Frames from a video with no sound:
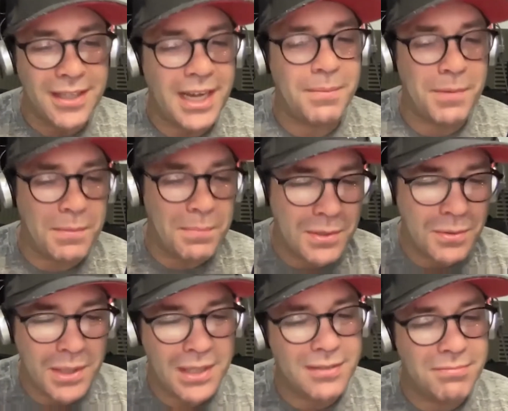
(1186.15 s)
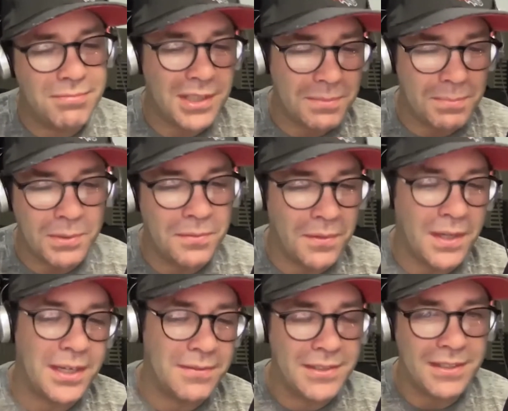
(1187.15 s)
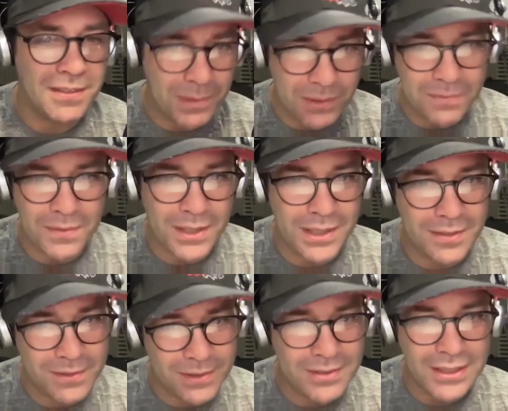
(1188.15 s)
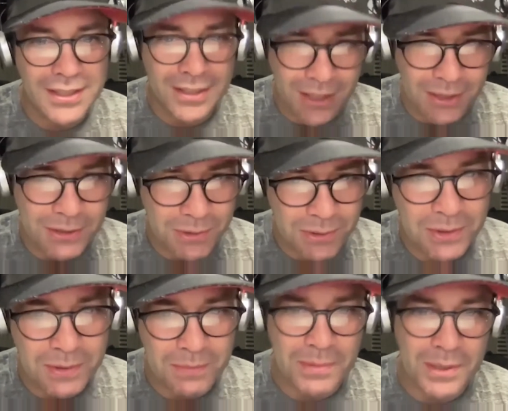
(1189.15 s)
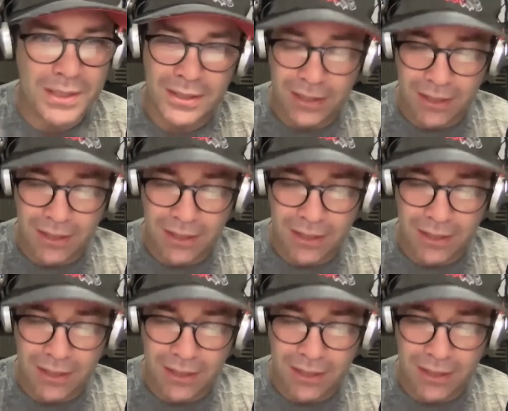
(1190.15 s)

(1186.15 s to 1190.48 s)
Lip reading: aiming between 6.5 and 7.5 is a good number.